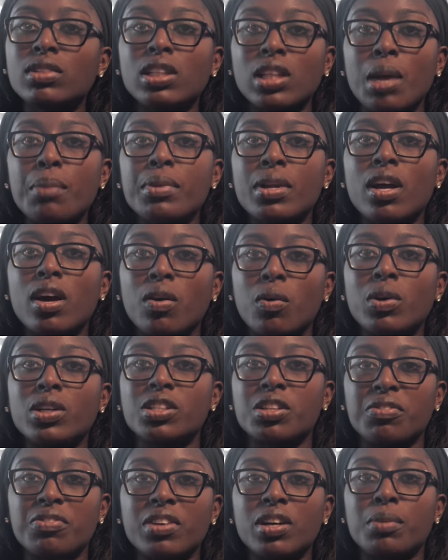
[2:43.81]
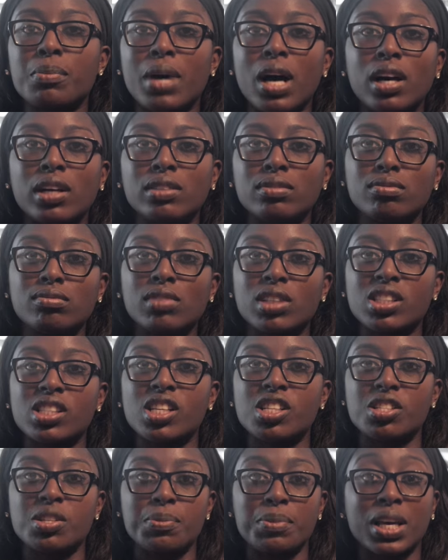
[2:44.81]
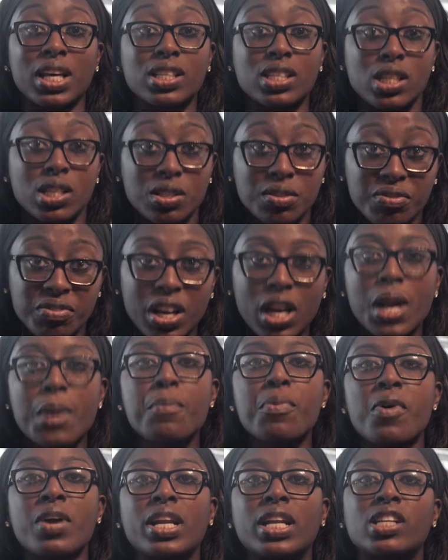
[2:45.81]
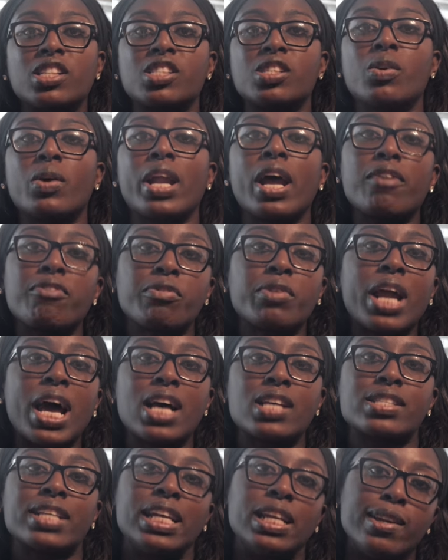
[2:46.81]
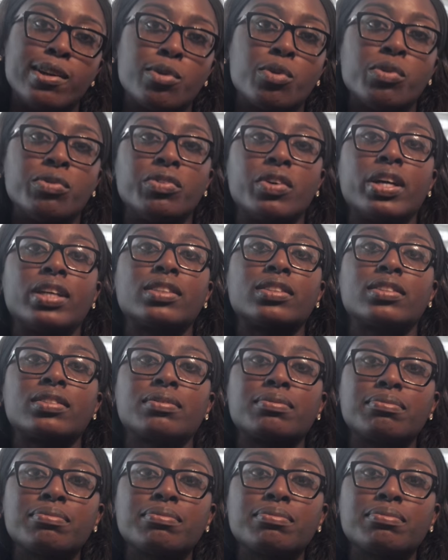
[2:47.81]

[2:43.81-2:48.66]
Let me know what you feel about this issue, because it is a very important issue and everyone has an equal voice.